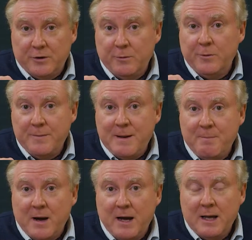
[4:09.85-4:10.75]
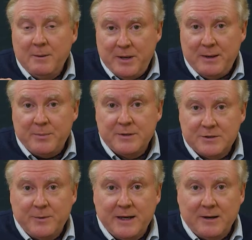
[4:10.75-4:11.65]
you will remember Pip,
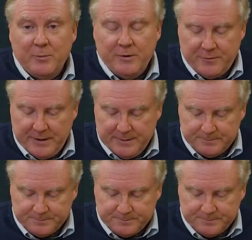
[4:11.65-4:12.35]
Squeak and Wilfrid.